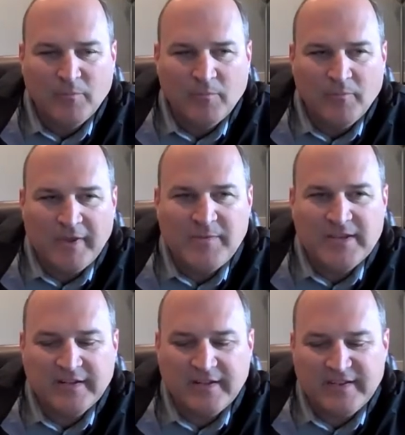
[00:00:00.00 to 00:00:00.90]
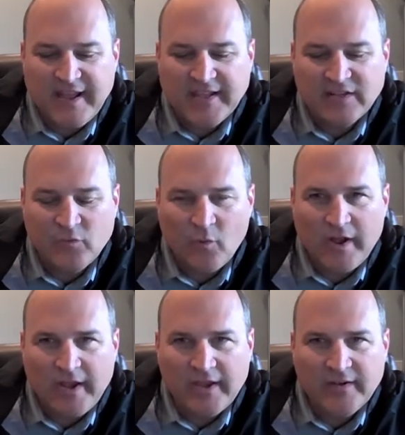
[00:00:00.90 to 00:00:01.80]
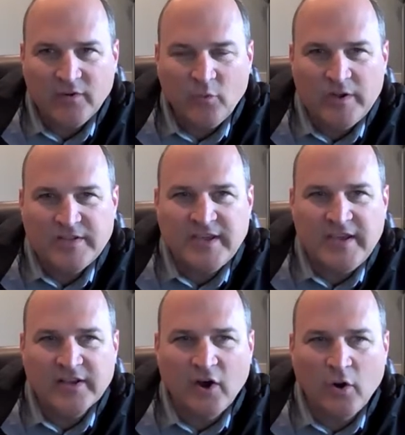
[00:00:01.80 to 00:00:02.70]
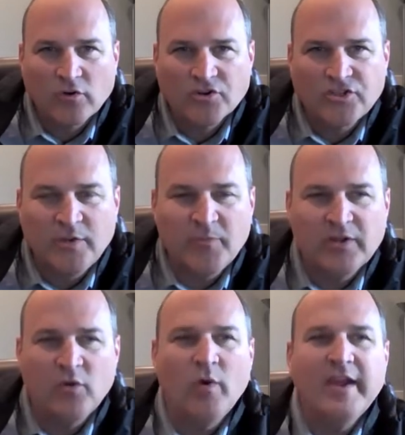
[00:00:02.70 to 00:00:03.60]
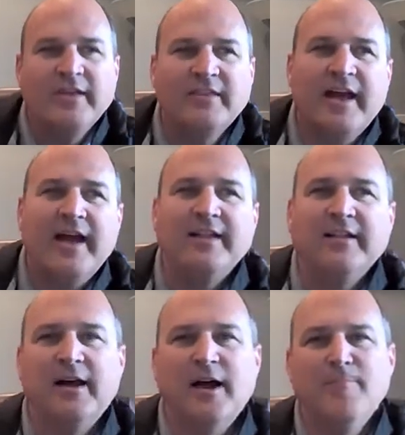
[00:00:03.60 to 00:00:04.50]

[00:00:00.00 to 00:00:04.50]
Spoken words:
Maybe in a negative way, we take ownership in a way that